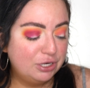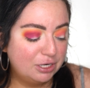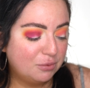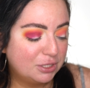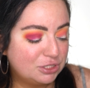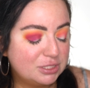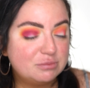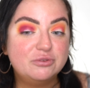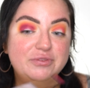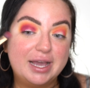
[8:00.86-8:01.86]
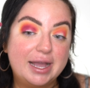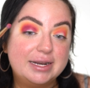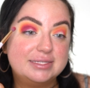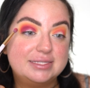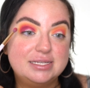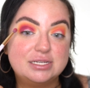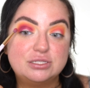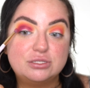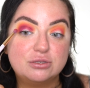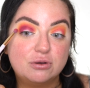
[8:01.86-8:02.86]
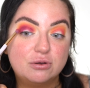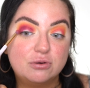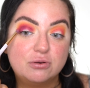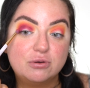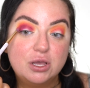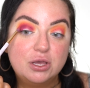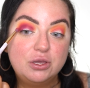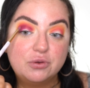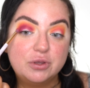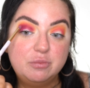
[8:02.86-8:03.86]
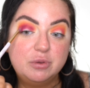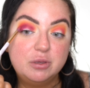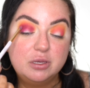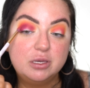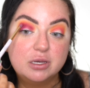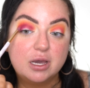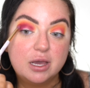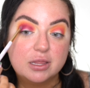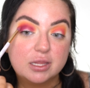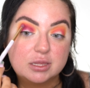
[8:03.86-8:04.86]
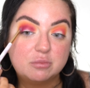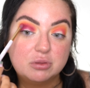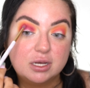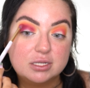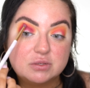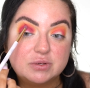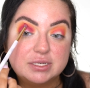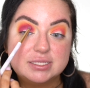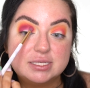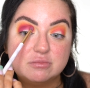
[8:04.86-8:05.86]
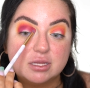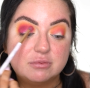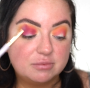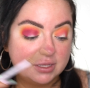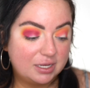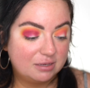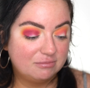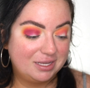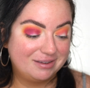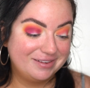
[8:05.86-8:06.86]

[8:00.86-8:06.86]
need to watch this movie Hide and Seek. It's so creepy, and like the plot twist and blah blah blah. And I'm like,